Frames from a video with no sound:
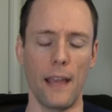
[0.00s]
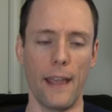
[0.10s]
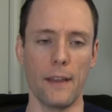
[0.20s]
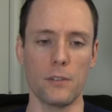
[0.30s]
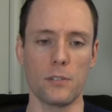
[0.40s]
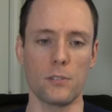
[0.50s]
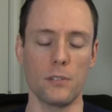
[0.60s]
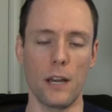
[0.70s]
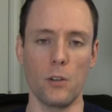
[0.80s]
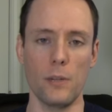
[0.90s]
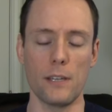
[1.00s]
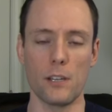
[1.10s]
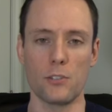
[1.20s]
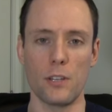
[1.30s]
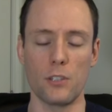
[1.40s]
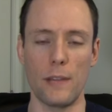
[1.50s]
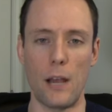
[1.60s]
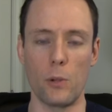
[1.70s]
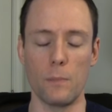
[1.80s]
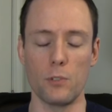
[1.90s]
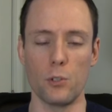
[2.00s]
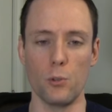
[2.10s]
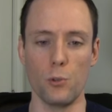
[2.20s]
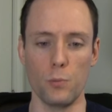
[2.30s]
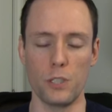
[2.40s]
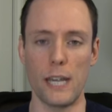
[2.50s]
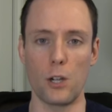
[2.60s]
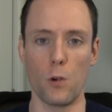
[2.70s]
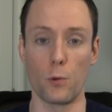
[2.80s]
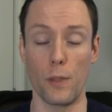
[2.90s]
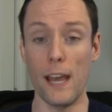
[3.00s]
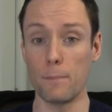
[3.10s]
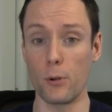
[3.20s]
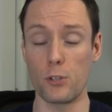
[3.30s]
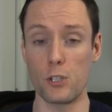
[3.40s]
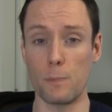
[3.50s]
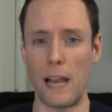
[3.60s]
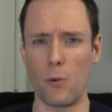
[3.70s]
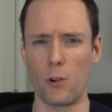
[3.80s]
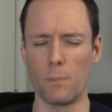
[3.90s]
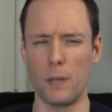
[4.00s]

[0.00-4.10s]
And not only does this allow him to take over that person's power,